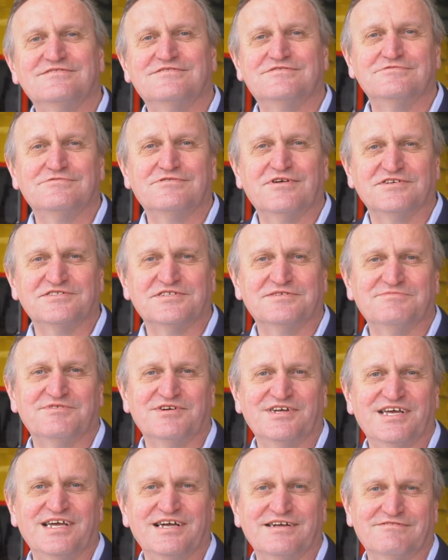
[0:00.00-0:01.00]
to customer
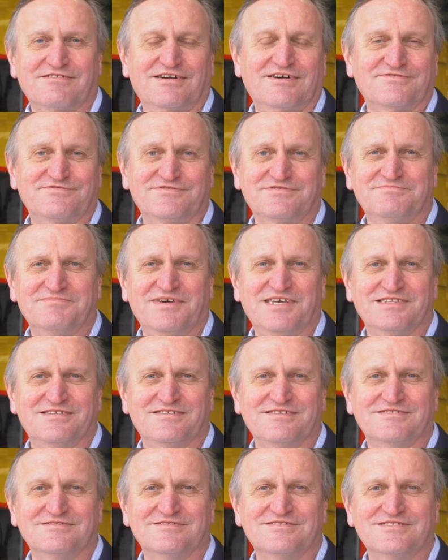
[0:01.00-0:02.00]
aircraft
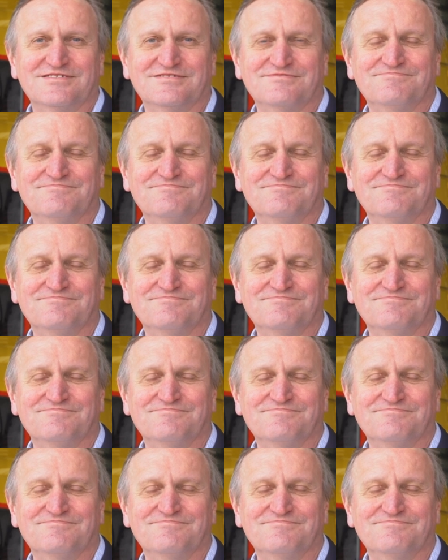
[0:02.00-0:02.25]
maintenance.